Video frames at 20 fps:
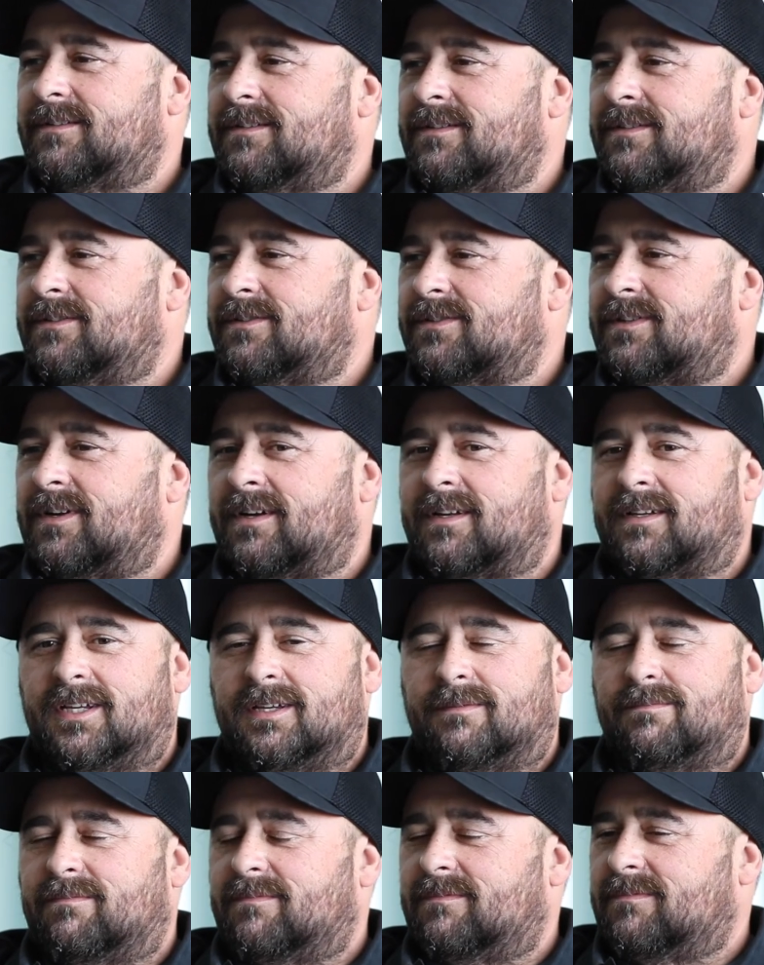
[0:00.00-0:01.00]
you just got to
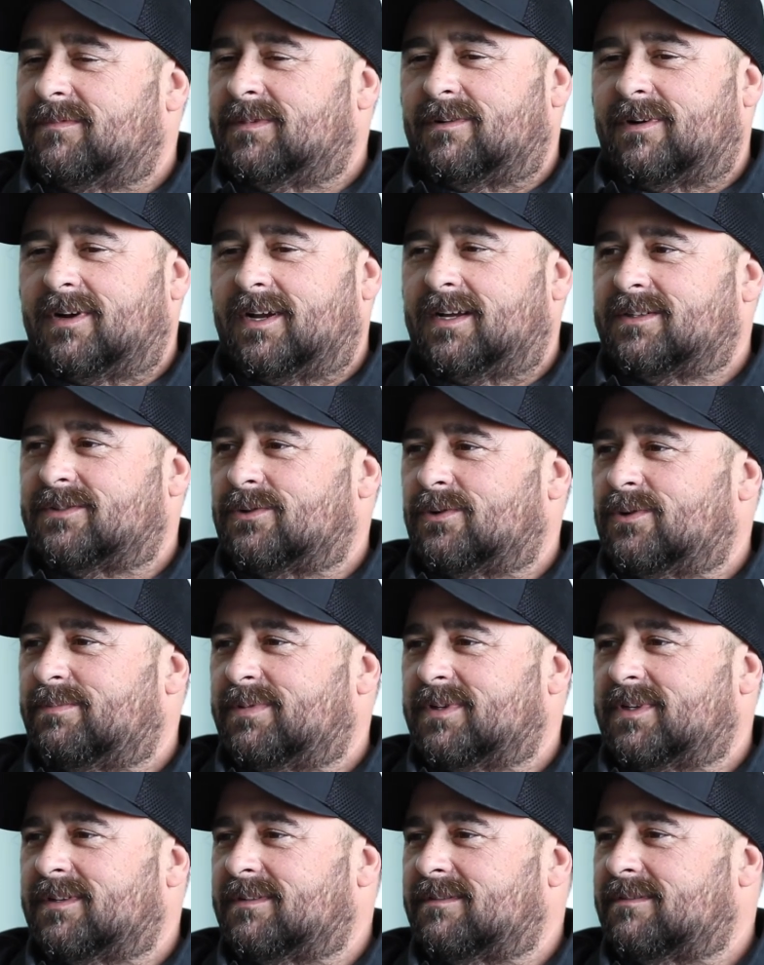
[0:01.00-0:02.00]
keep your eyes
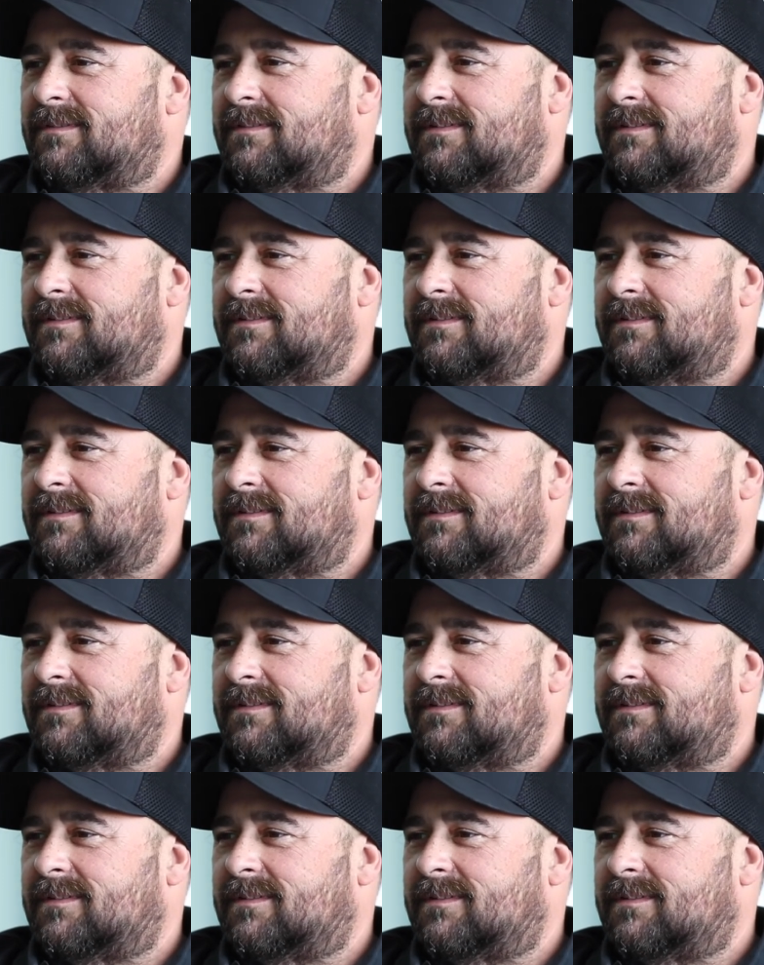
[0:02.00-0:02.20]
open and